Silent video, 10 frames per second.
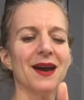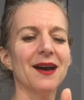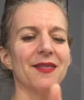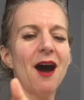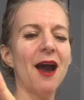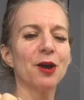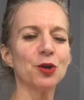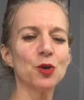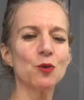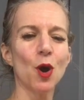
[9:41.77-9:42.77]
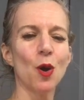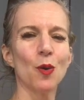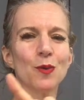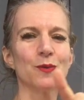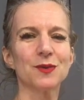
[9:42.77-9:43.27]
higher you
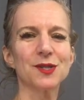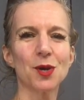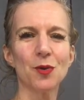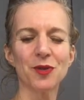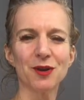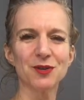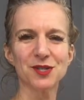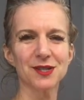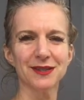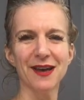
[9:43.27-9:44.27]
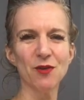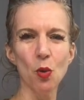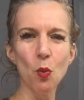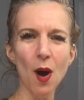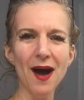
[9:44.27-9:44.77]
go. So there's
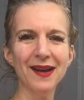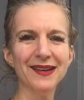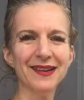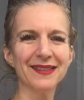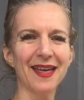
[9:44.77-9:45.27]
level one,